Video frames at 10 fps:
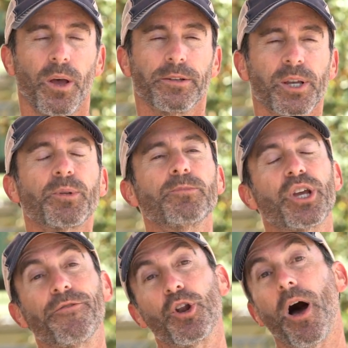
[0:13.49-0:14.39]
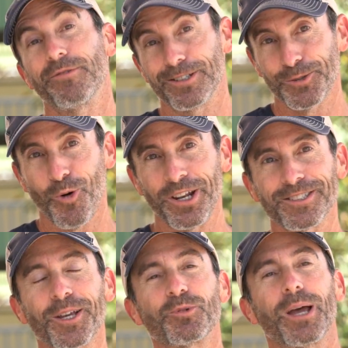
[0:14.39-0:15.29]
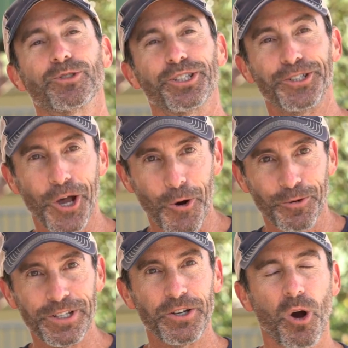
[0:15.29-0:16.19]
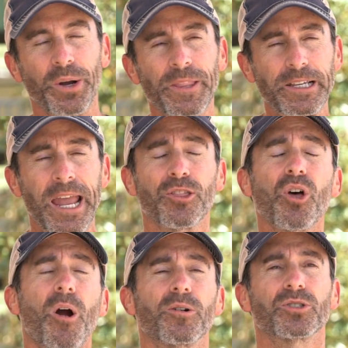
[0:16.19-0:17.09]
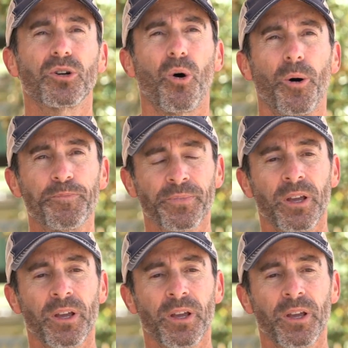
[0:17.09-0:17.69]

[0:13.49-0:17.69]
Sometimes you have an obvious one and sometimes you don't, you know, and the Kantharos colt,